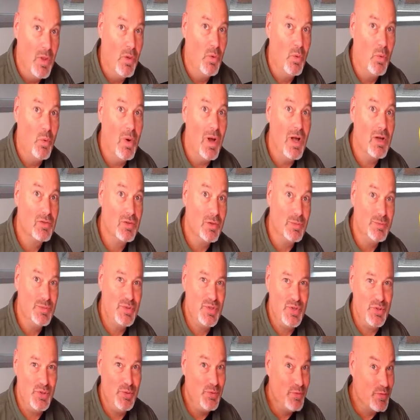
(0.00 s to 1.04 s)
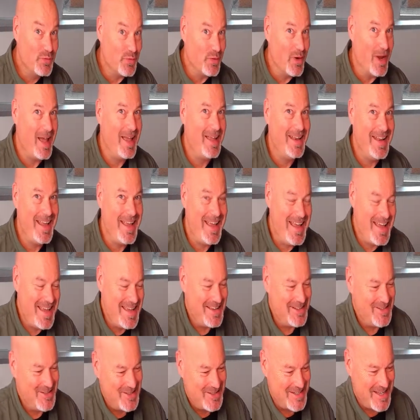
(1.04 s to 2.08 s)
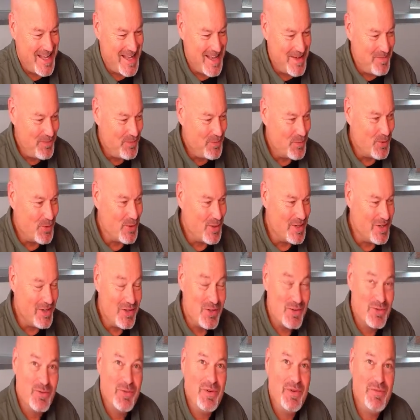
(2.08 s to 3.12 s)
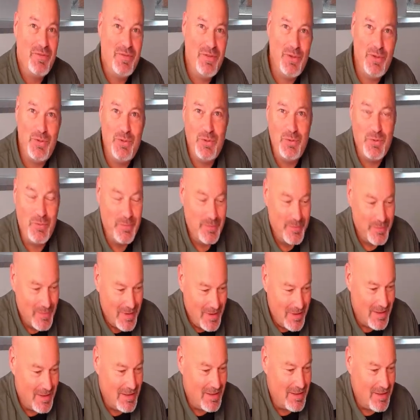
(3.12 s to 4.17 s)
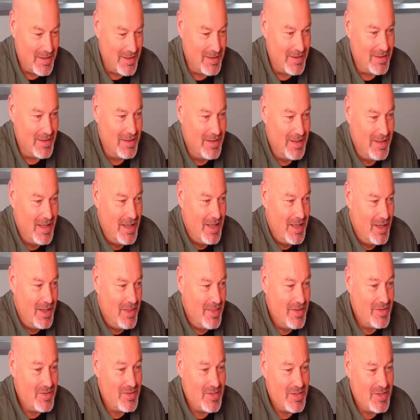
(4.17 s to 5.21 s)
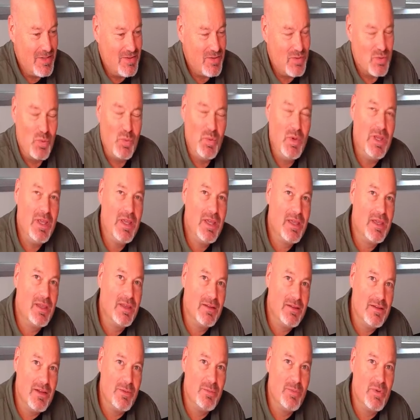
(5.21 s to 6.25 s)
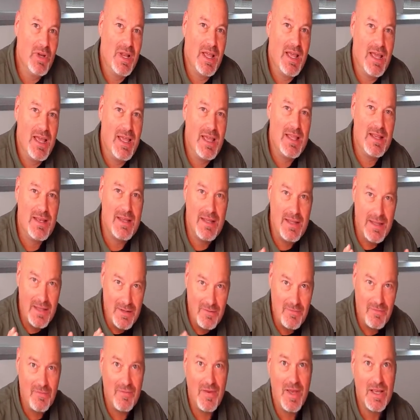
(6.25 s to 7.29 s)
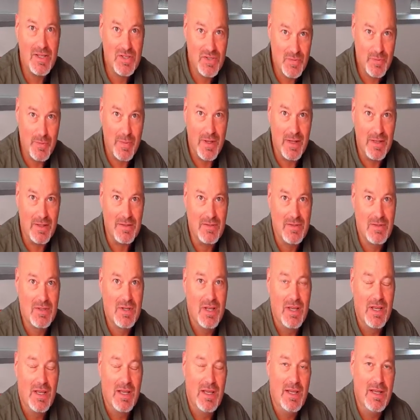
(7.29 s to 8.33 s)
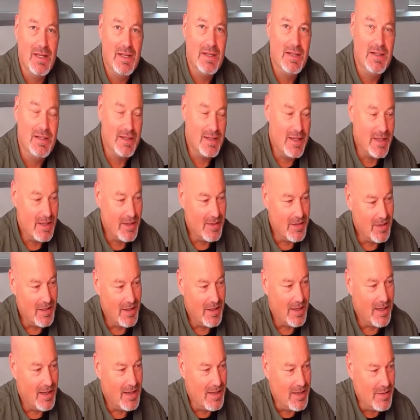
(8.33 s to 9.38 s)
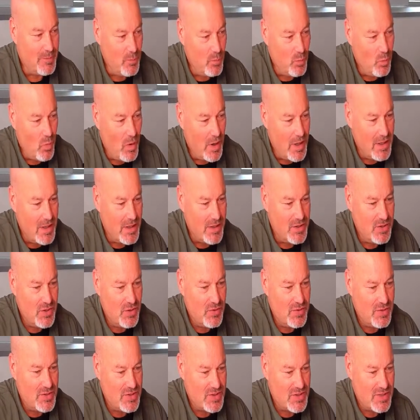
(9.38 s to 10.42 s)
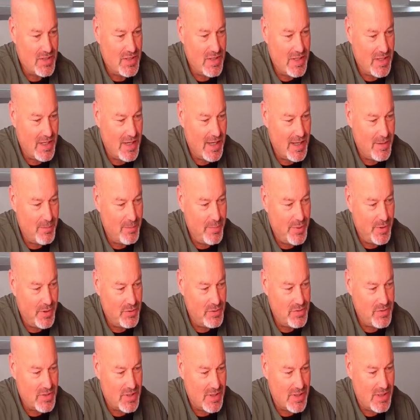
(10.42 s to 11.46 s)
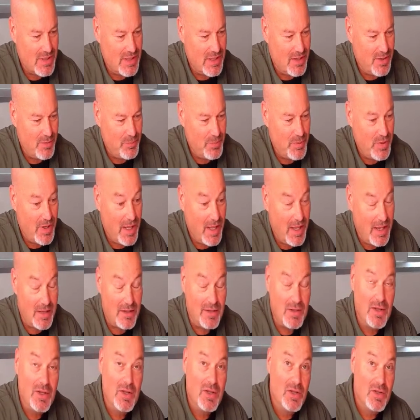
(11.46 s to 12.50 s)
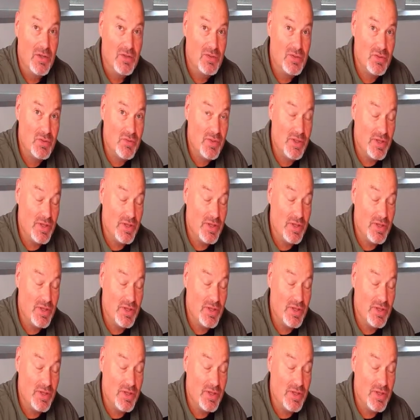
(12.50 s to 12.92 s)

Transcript: Welcome to Friday. It's time for another review. This is week number 9, investments. And I wanted you to see that I posted an update to the